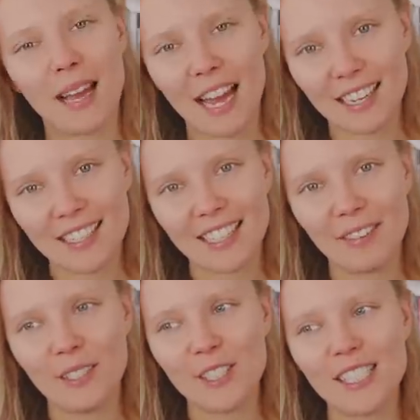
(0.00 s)
bags,
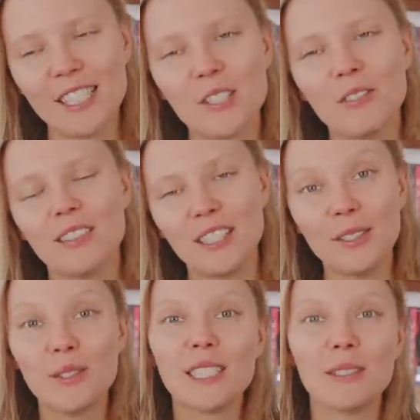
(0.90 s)
we just need to
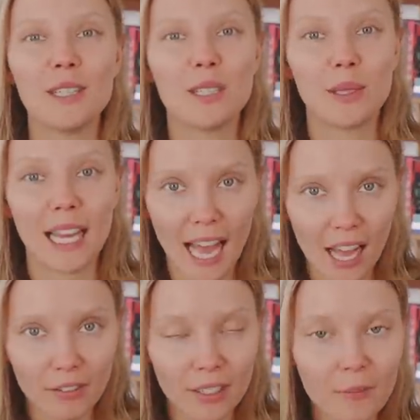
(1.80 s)
reuse the ones we
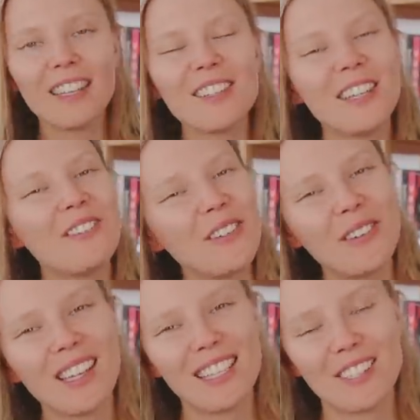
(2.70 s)
have. So if you
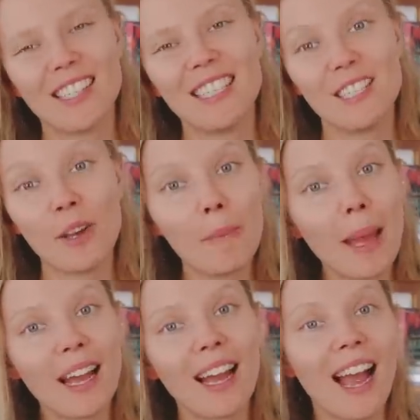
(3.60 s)
want a trendy tote
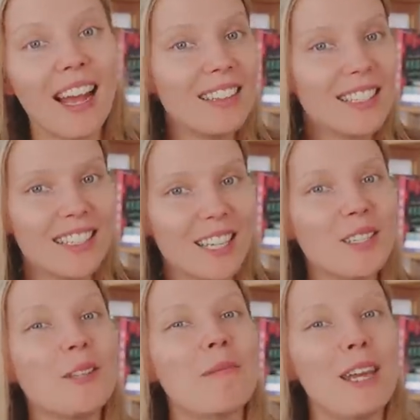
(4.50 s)
bag, I highly
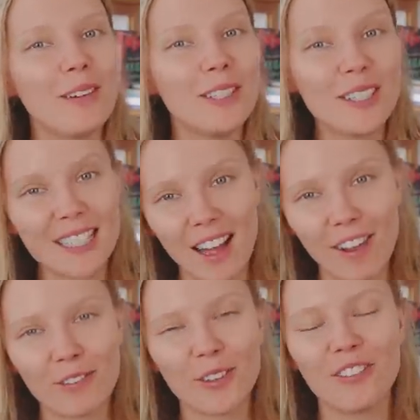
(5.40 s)
suggest you make one
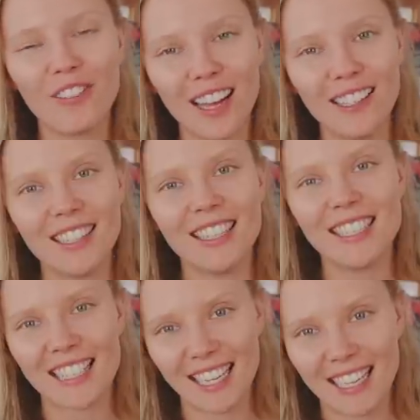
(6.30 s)
yourself or find it in
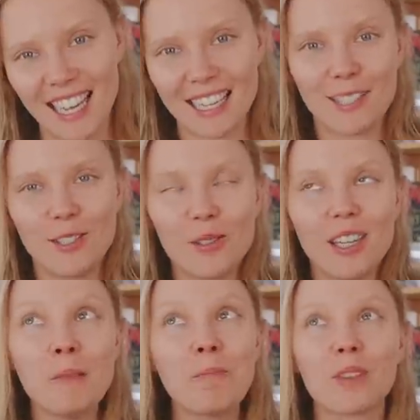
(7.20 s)
a secondhand
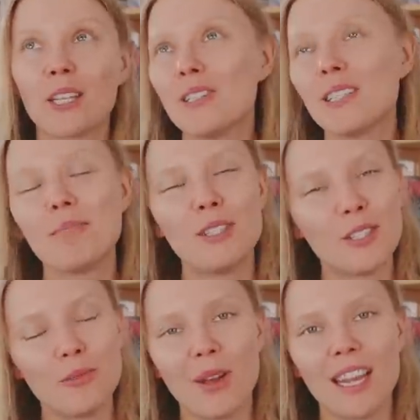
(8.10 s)
store, or simply
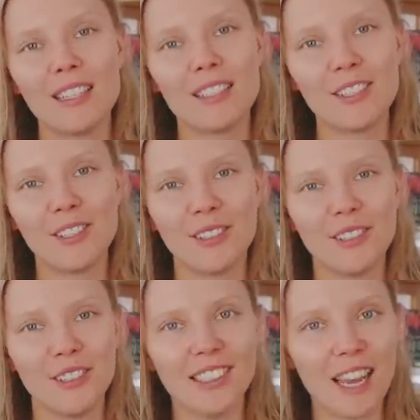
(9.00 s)
just wait till
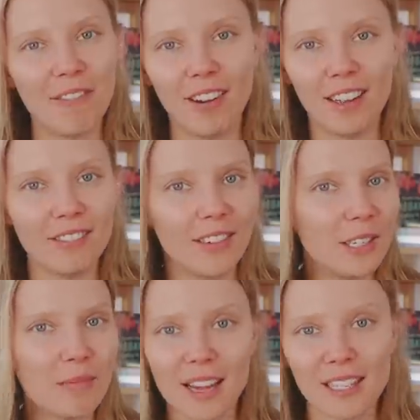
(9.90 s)
you get one when
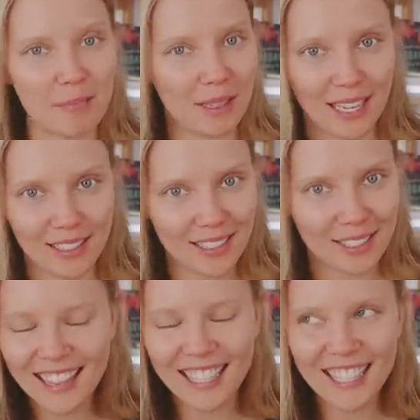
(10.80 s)
you buy something
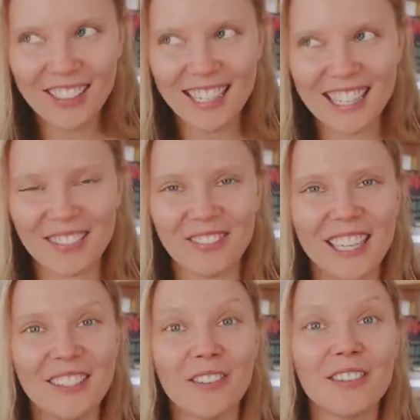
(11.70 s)
else. The next one is a
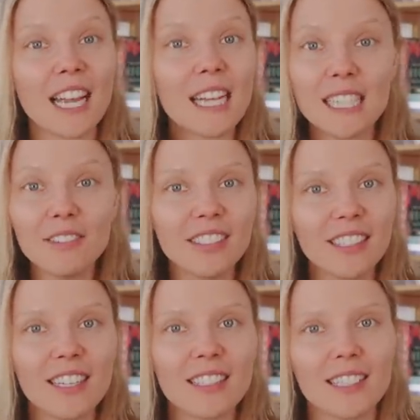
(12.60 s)
funny one, which I didn't
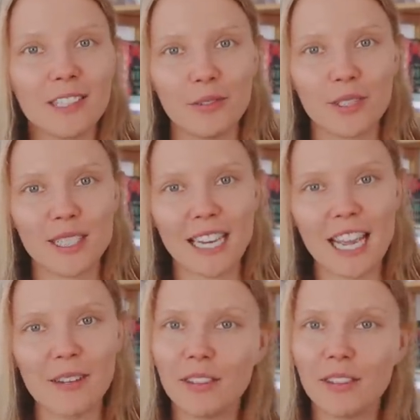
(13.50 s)
realize until we were staying